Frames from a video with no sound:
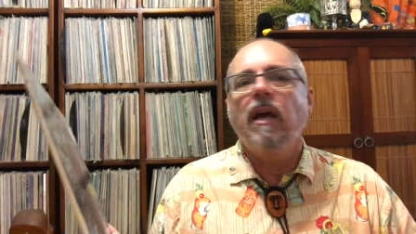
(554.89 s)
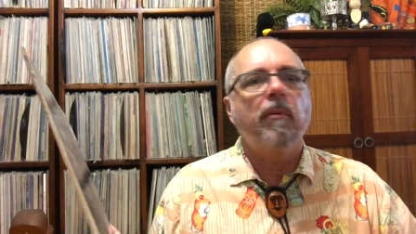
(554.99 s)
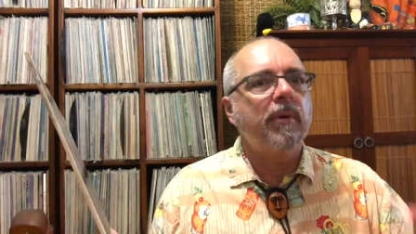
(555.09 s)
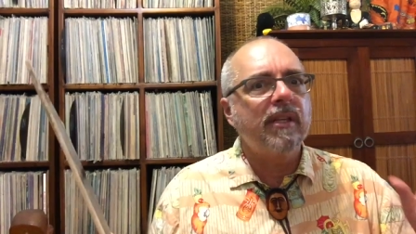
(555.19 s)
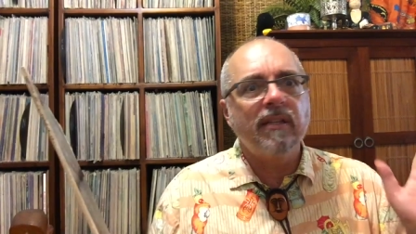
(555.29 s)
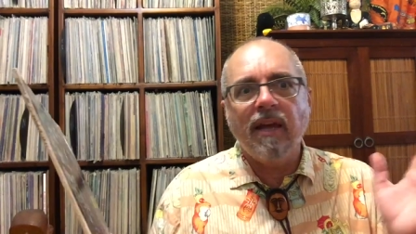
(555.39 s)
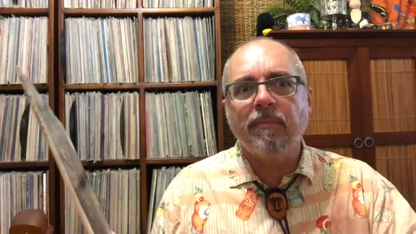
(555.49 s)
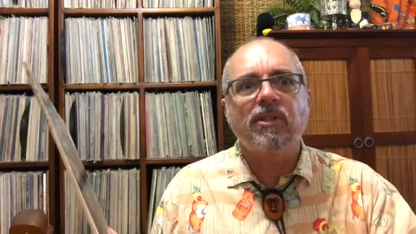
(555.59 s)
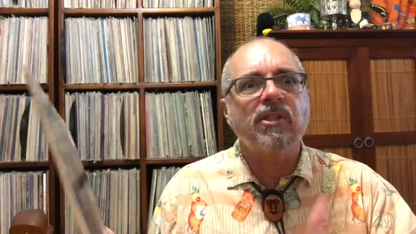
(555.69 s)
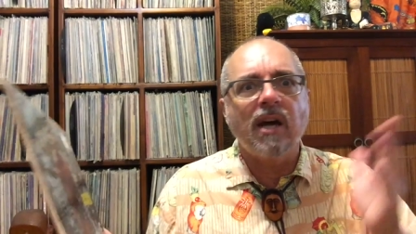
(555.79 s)
And we didn't
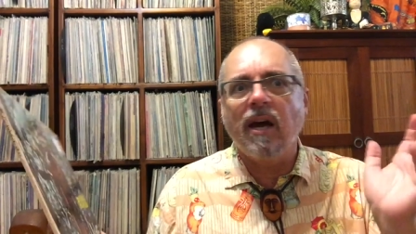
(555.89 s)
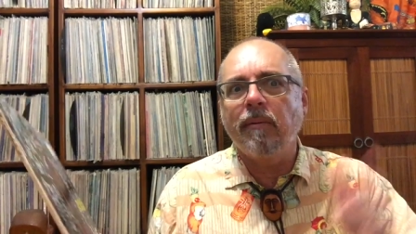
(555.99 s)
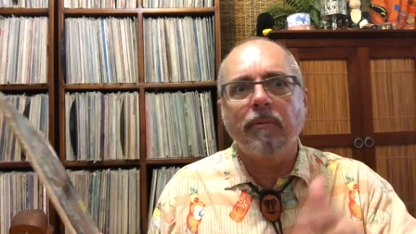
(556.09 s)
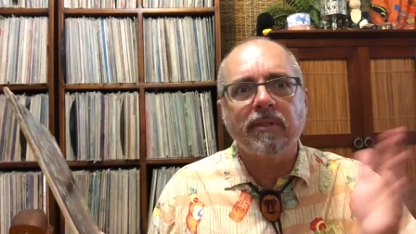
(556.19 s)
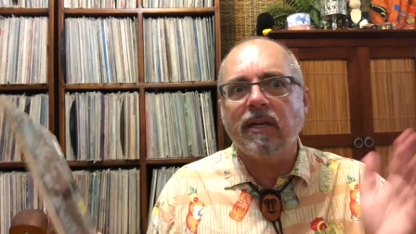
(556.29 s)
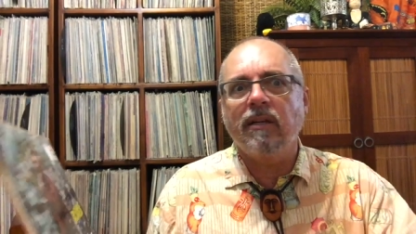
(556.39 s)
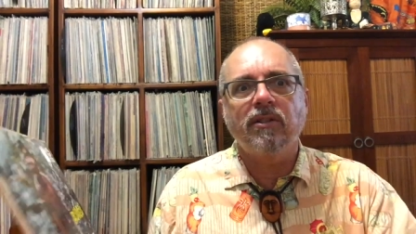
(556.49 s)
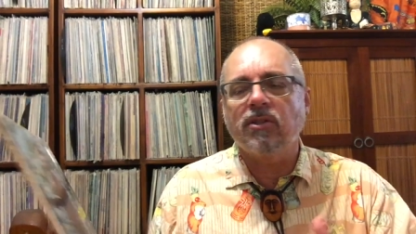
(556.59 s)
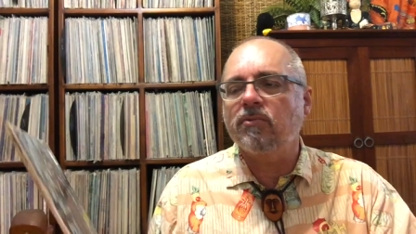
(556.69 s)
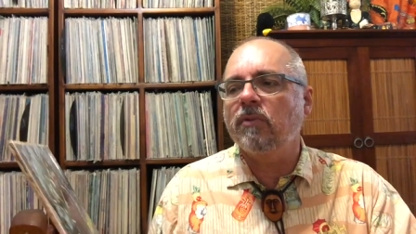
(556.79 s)
have much time. I was kind
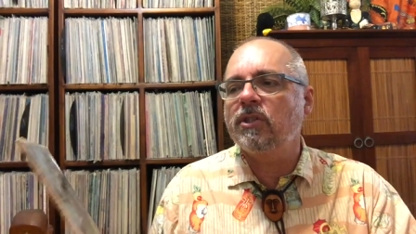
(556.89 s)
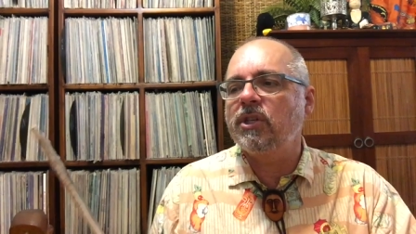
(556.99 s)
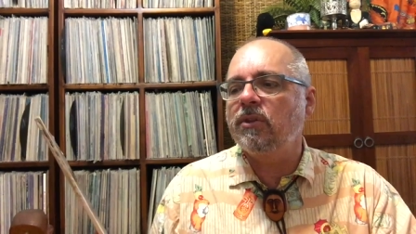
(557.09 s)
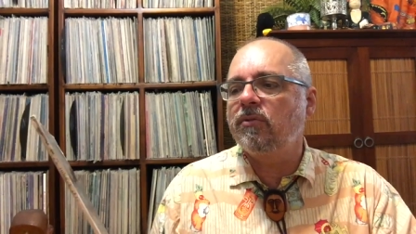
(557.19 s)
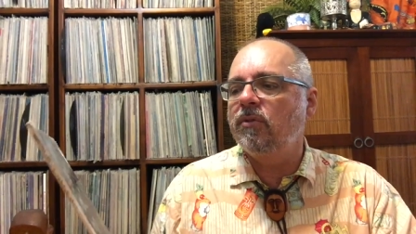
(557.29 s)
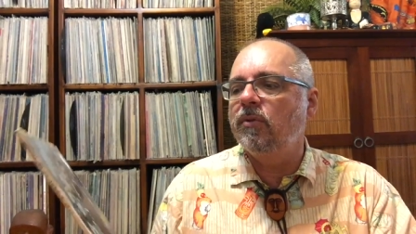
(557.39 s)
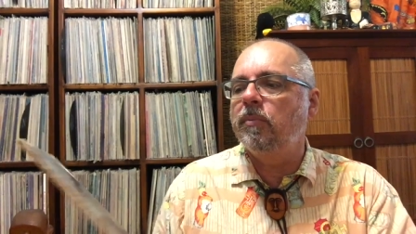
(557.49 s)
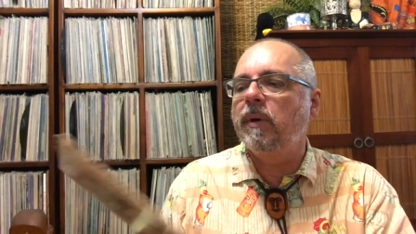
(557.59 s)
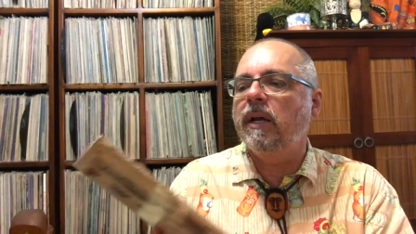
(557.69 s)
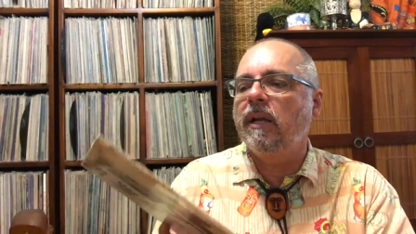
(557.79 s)
of just rushing
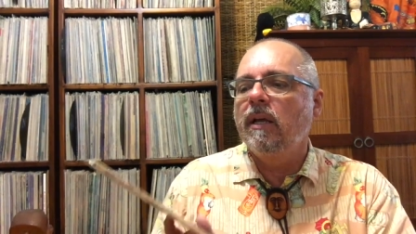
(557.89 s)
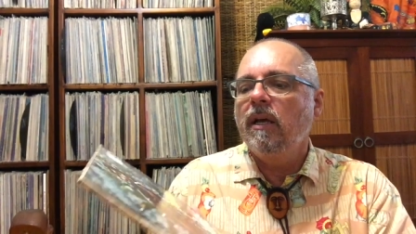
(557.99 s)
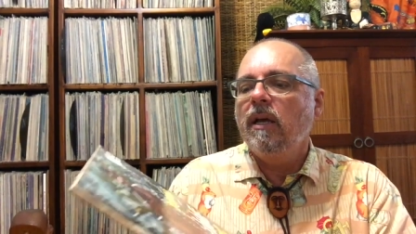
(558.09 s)
through, but